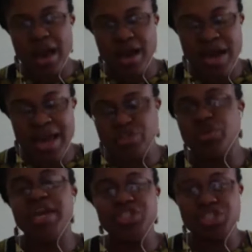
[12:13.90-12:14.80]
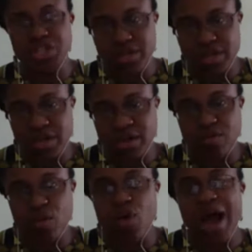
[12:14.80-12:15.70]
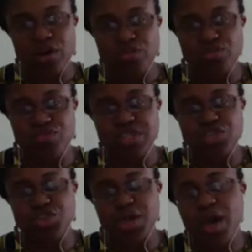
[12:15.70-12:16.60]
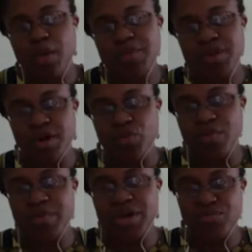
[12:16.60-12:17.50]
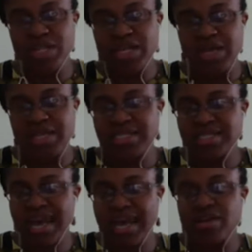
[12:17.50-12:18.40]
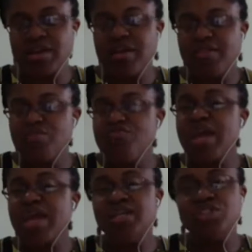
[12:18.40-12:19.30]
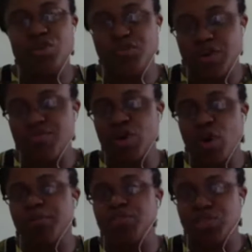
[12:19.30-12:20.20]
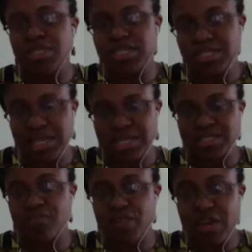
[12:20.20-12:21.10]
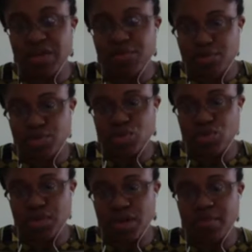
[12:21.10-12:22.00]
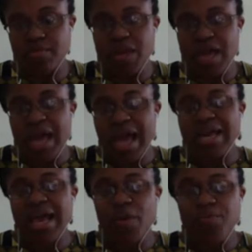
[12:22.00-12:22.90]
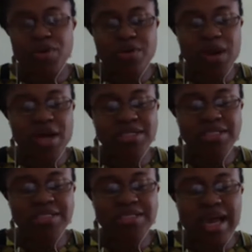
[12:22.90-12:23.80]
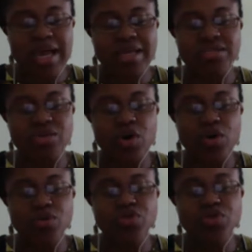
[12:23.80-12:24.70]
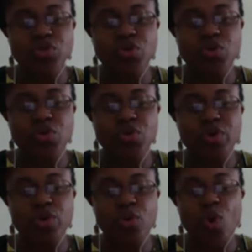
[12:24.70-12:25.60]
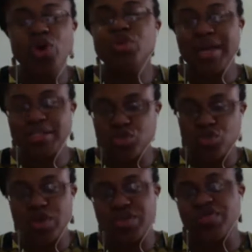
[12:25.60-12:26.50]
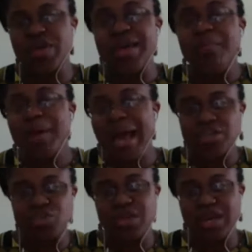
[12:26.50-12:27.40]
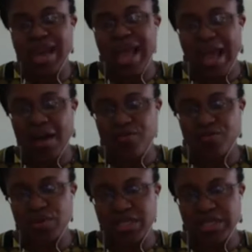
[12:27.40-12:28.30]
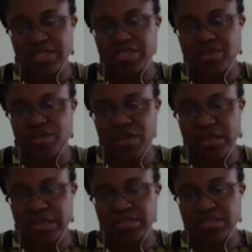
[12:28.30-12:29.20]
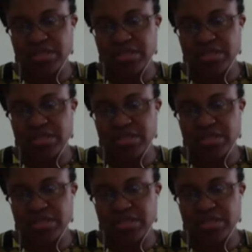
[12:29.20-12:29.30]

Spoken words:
education, more outreach to help young women really understand the range of career opportunities that are available to them, and help them understand also what you can do with it, the impact you can have with these fields.